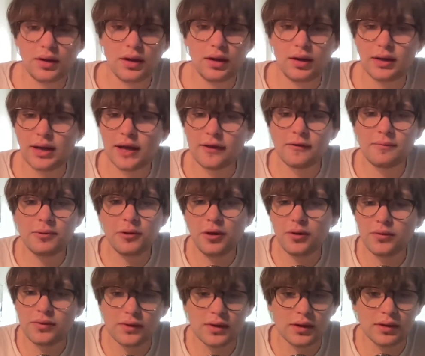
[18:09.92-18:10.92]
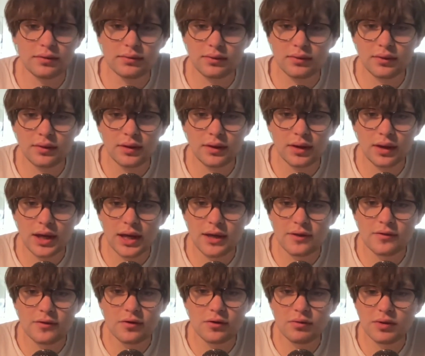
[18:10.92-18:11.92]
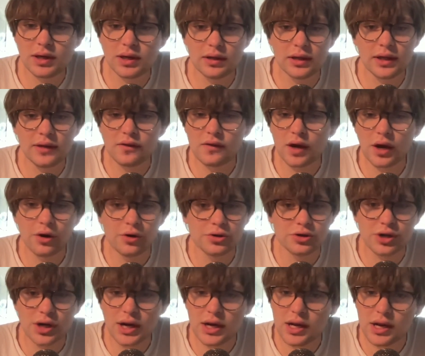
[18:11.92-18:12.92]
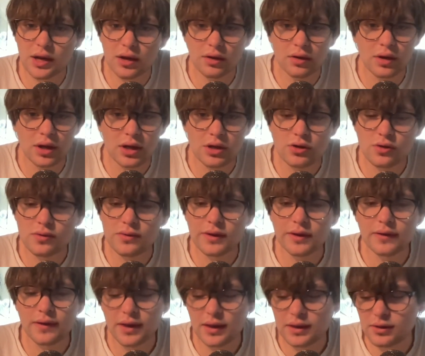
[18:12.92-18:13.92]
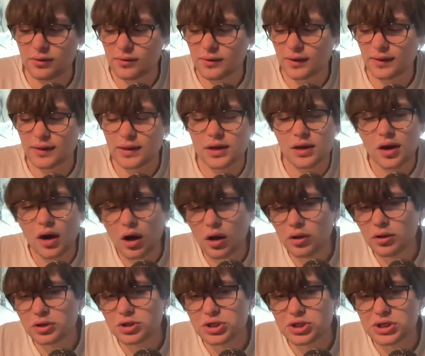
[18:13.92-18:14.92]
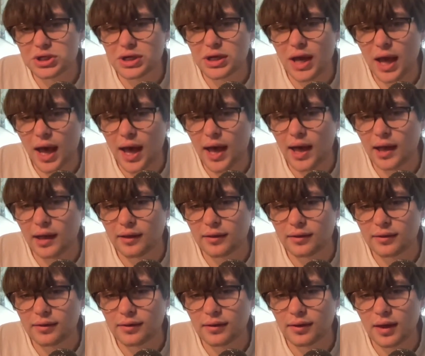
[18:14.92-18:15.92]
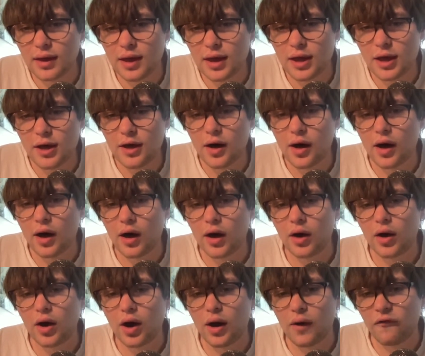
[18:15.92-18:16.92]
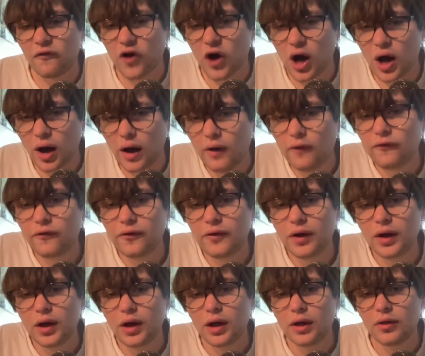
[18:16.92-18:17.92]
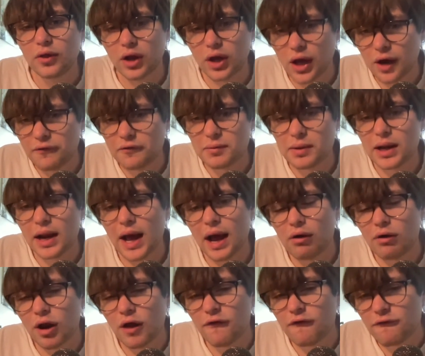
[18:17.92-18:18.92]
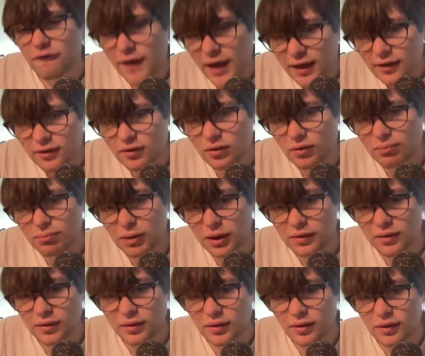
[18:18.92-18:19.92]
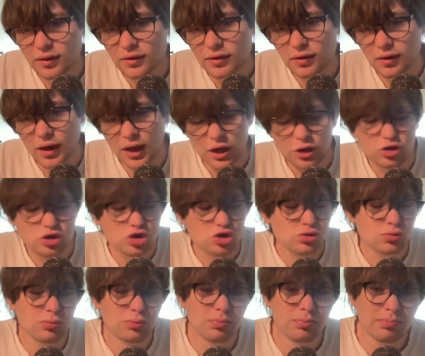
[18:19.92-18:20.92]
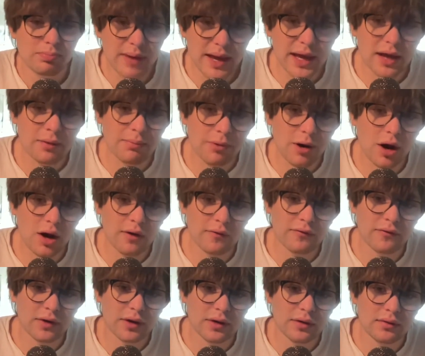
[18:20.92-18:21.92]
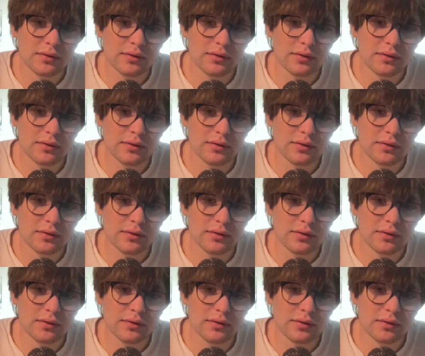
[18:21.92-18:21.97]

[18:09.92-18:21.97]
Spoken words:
Nancy Pelosi is doing insider trading using the knowledge she has of the government and how it affects businesses to make a profit.